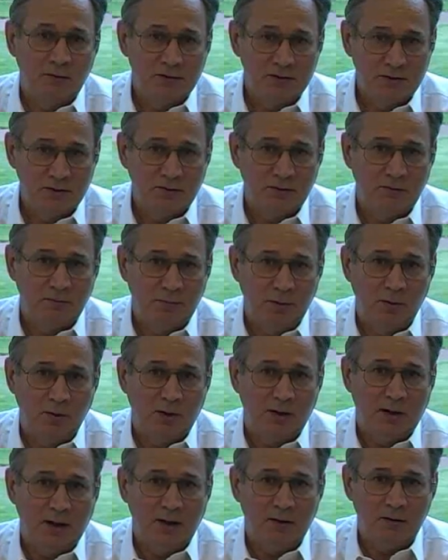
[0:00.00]
original
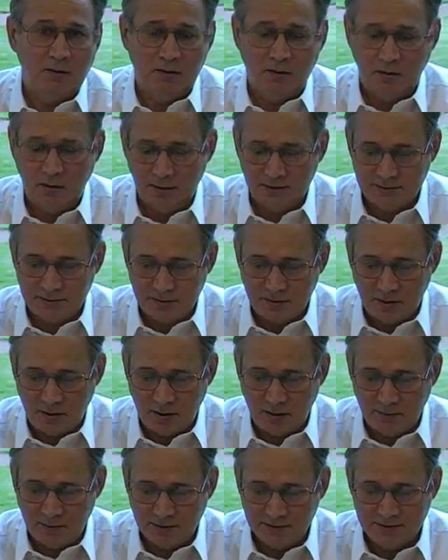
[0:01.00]
book, Alcoholics
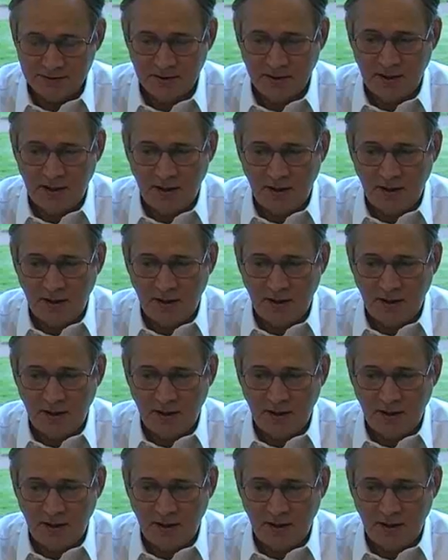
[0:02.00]
Anonymous,